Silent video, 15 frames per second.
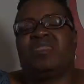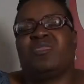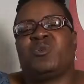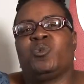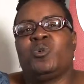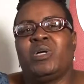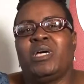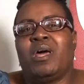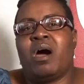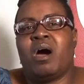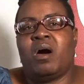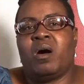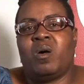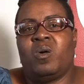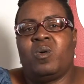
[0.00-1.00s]
And through it
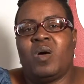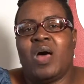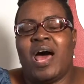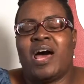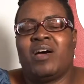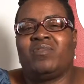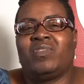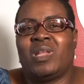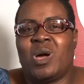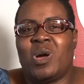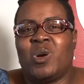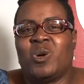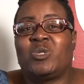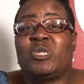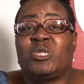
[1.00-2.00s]
all, I've
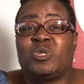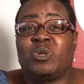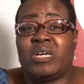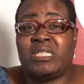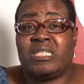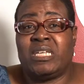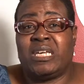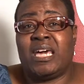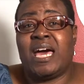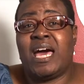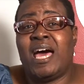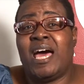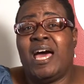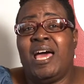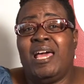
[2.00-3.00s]
learned to trust in
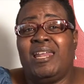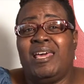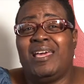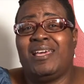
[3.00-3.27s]
God.